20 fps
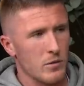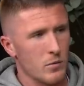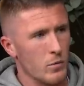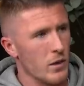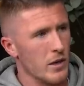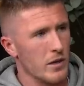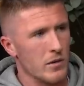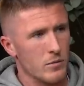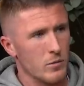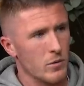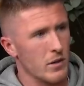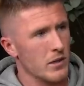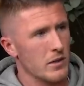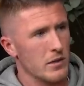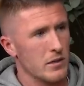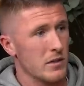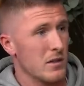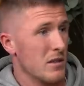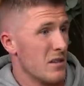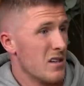win, win.
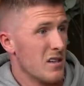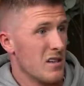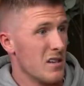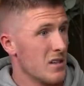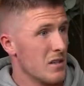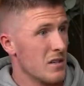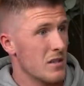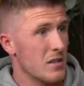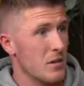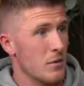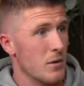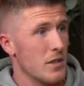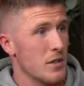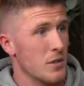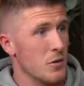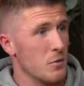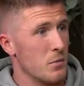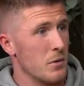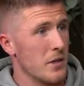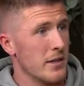It's the way it
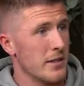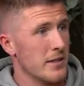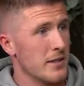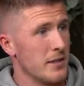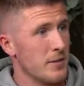should be, lad, isn't